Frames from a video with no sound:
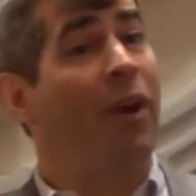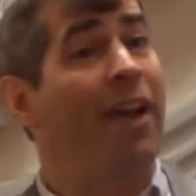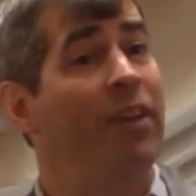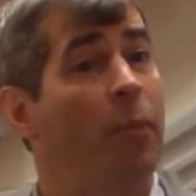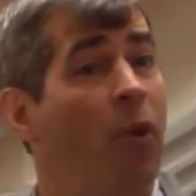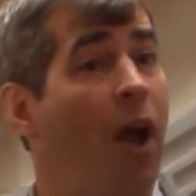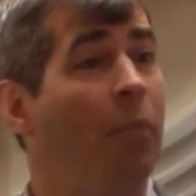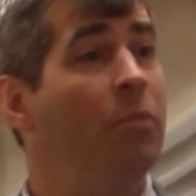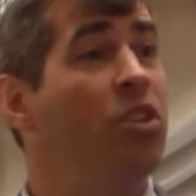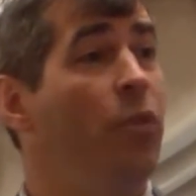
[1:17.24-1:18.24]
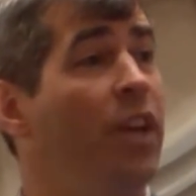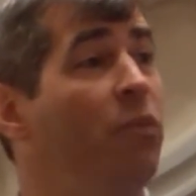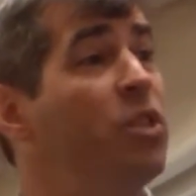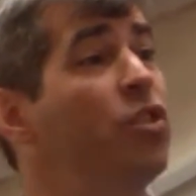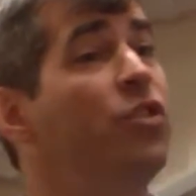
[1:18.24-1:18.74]
having a problem doing
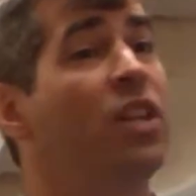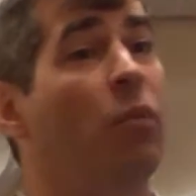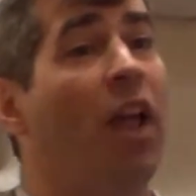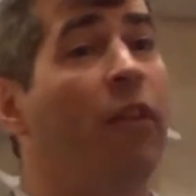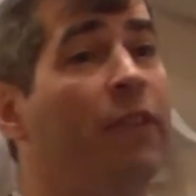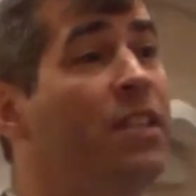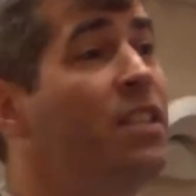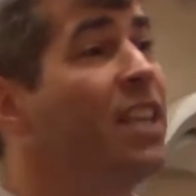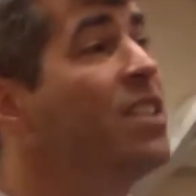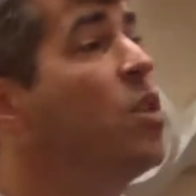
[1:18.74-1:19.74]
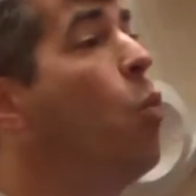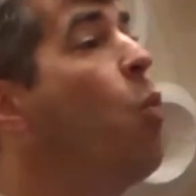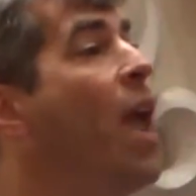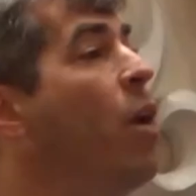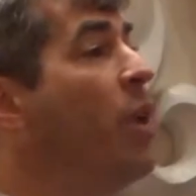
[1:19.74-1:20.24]
and what's losing relevance is the
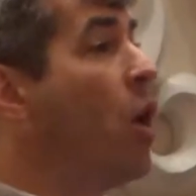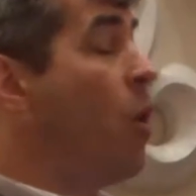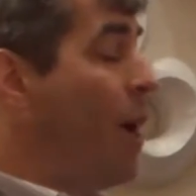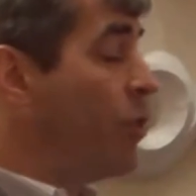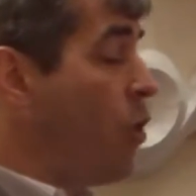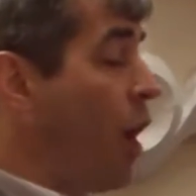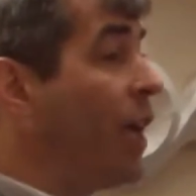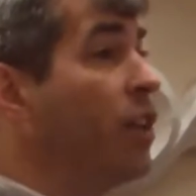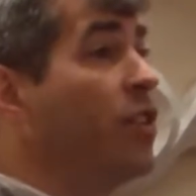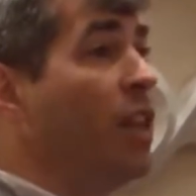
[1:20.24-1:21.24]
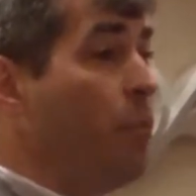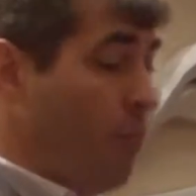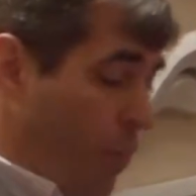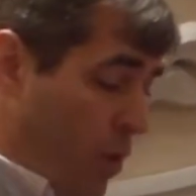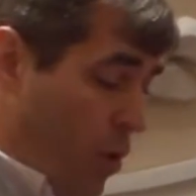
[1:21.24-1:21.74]
way we go about talking to them.
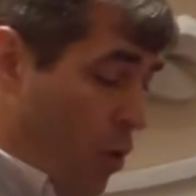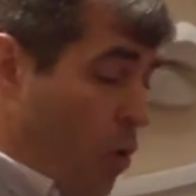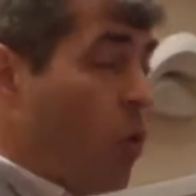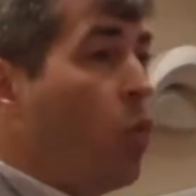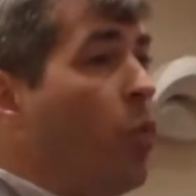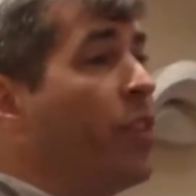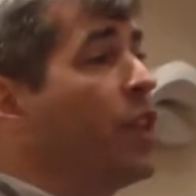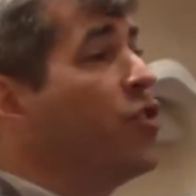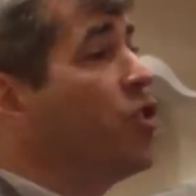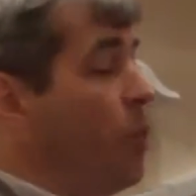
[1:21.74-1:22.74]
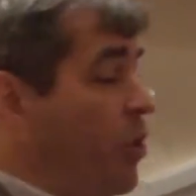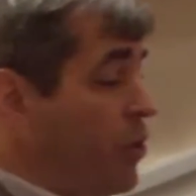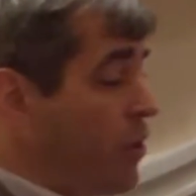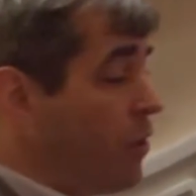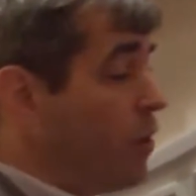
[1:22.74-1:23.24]
With
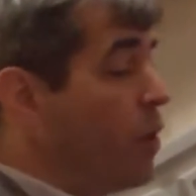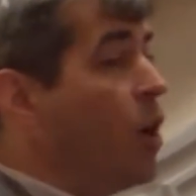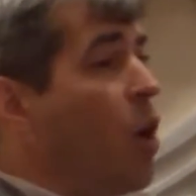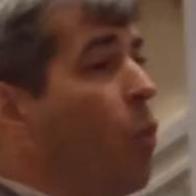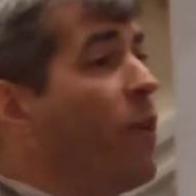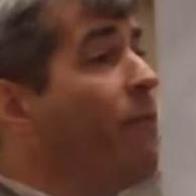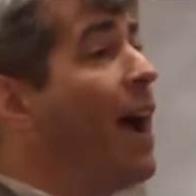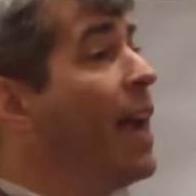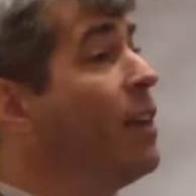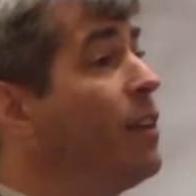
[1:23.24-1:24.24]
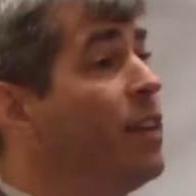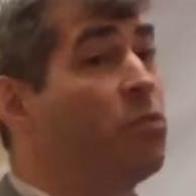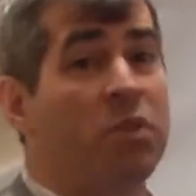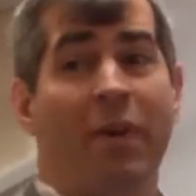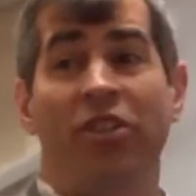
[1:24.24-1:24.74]
consumers, we find,
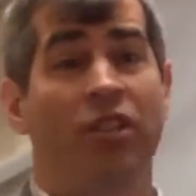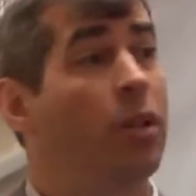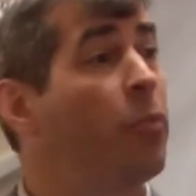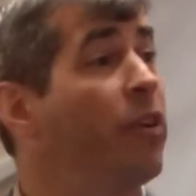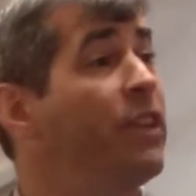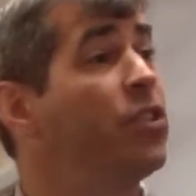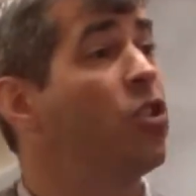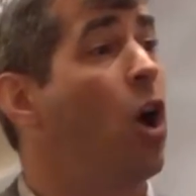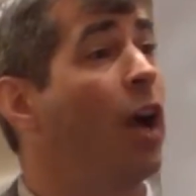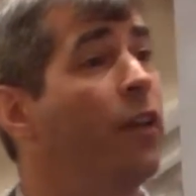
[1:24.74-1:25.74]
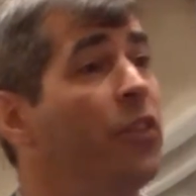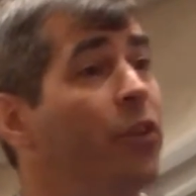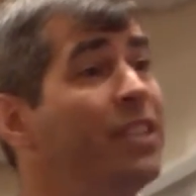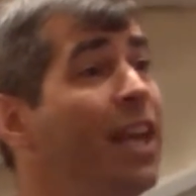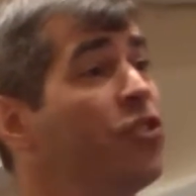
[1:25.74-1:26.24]
as was mentioned in the previous talk,
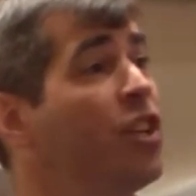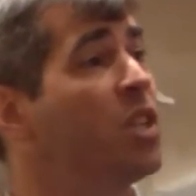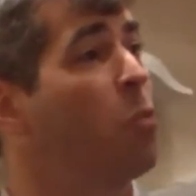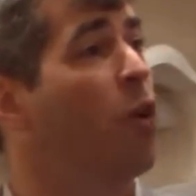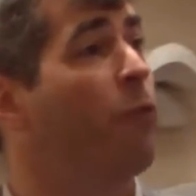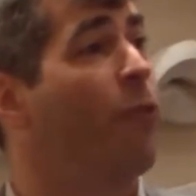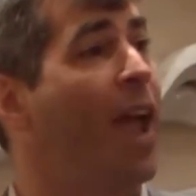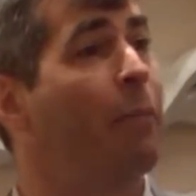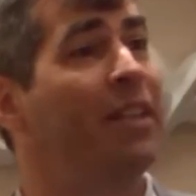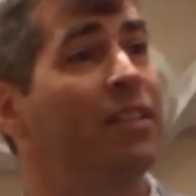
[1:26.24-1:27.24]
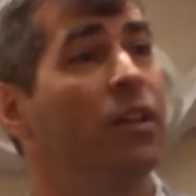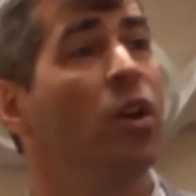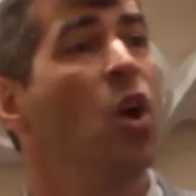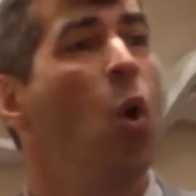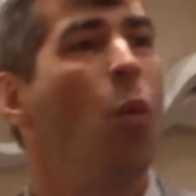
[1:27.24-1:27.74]
their attention is more fragmented.
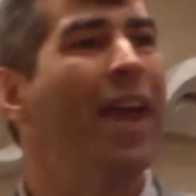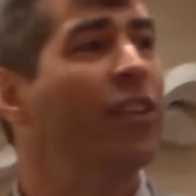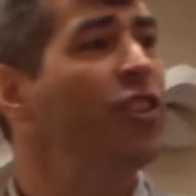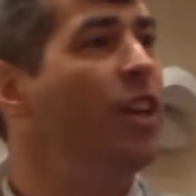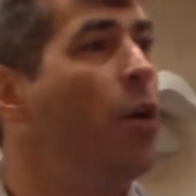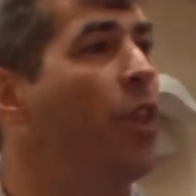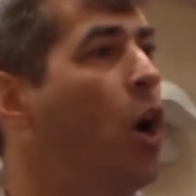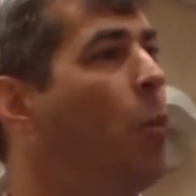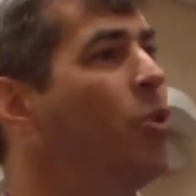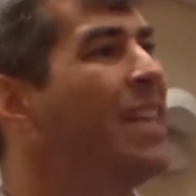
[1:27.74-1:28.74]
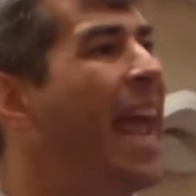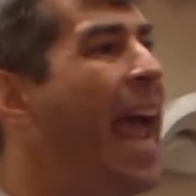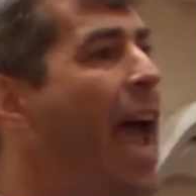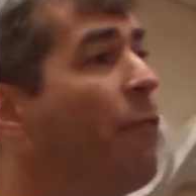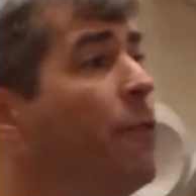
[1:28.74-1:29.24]
We actually know that almost
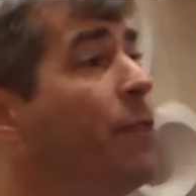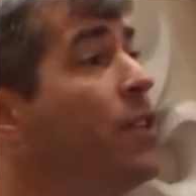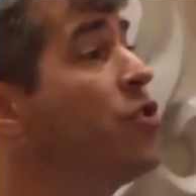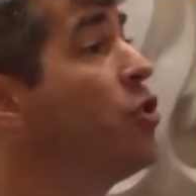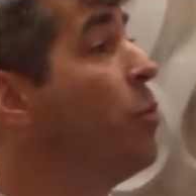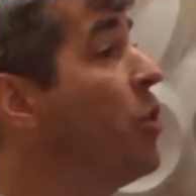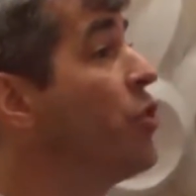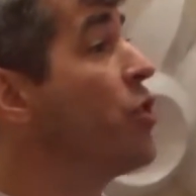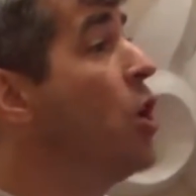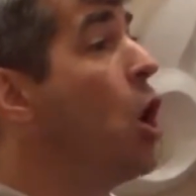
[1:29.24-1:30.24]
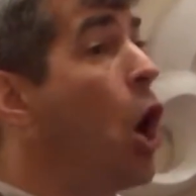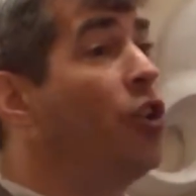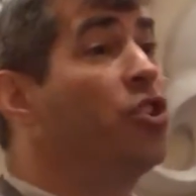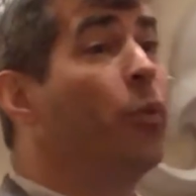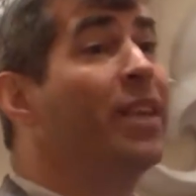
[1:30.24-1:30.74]
half of consumers are
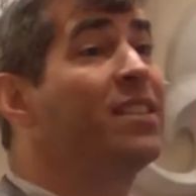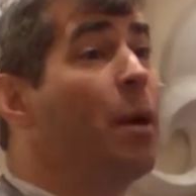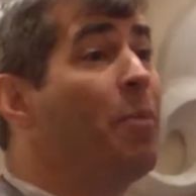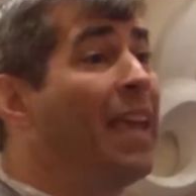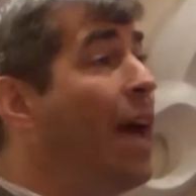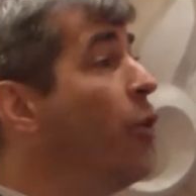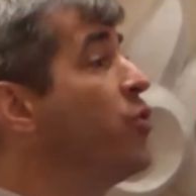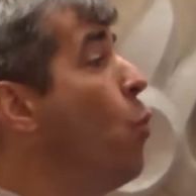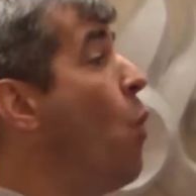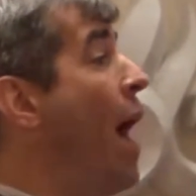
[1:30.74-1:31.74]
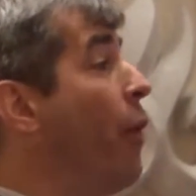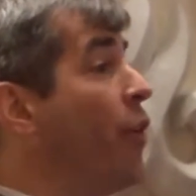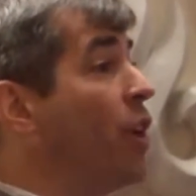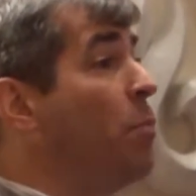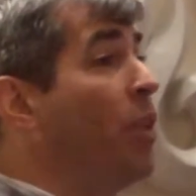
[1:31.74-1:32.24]
doing something else while
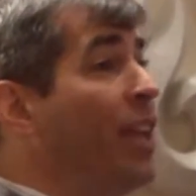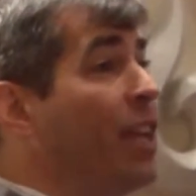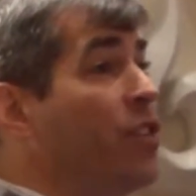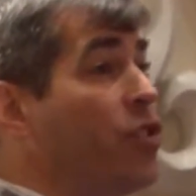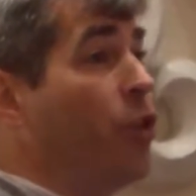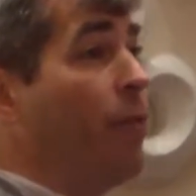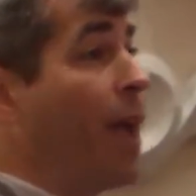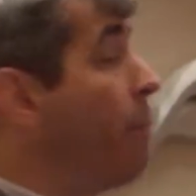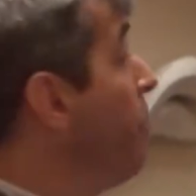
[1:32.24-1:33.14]
they're completing a survey.